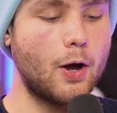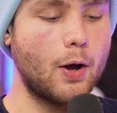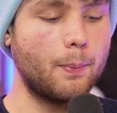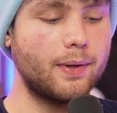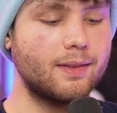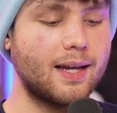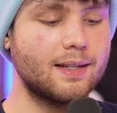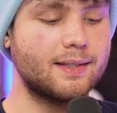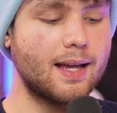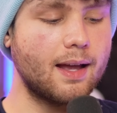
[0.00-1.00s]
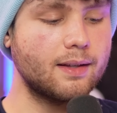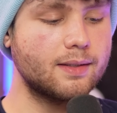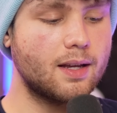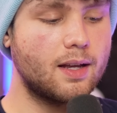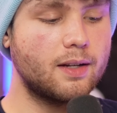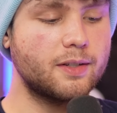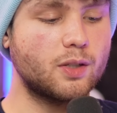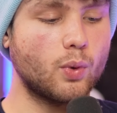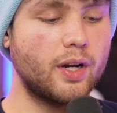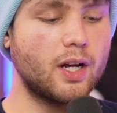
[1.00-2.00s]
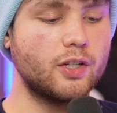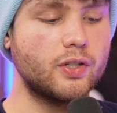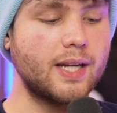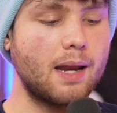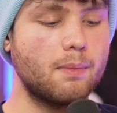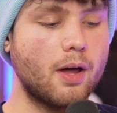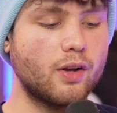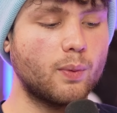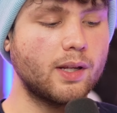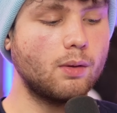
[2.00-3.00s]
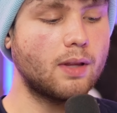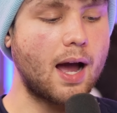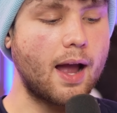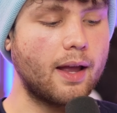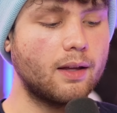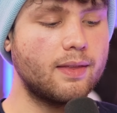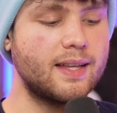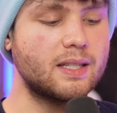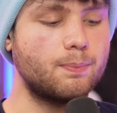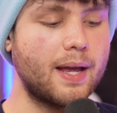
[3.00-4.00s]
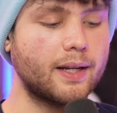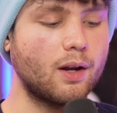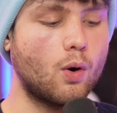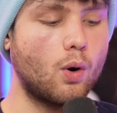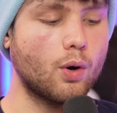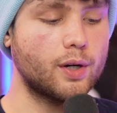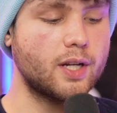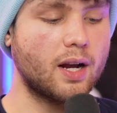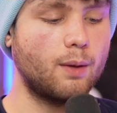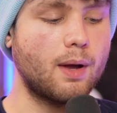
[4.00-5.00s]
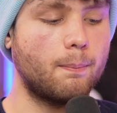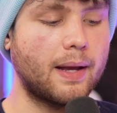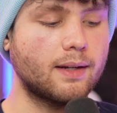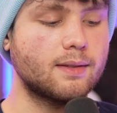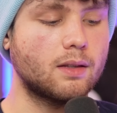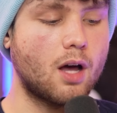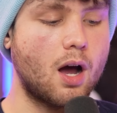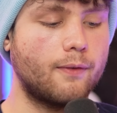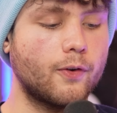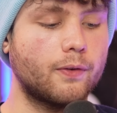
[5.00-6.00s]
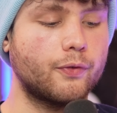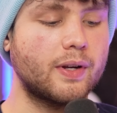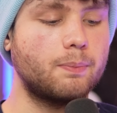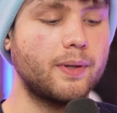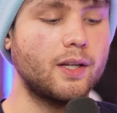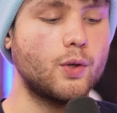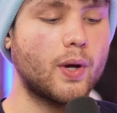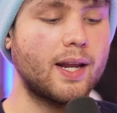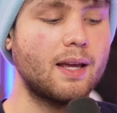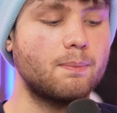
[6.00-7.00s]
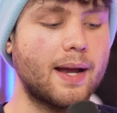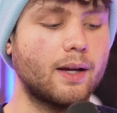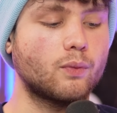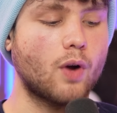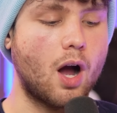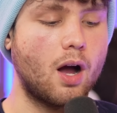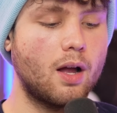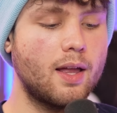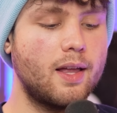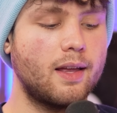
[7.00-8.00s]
Um, then it says, swearing on your dead mother when you lie, this begging whore talking about Megan's law. For a free beat, you could hit Megan raw.